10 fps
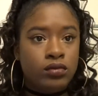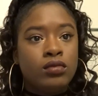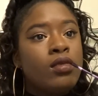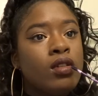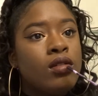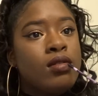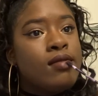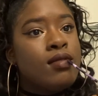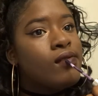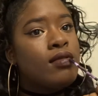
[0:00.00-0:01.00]
And over
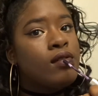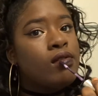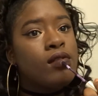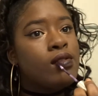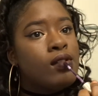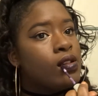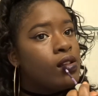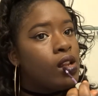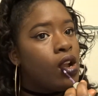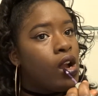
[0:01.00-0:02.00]
top of that, I'm
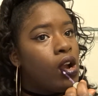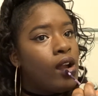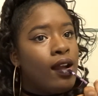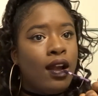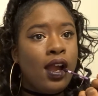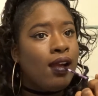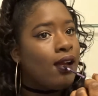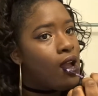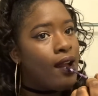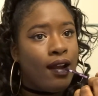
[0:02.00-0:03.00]
applying ColourPop
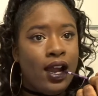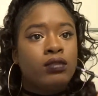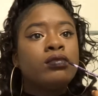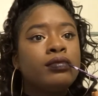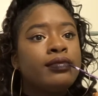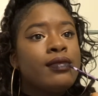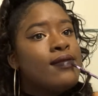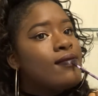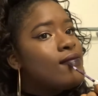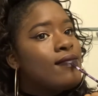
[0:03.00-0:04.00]
liquid lipstick in the
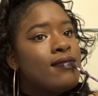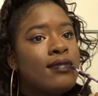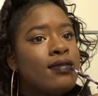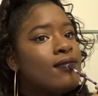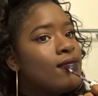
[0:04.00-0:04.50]
color Guess.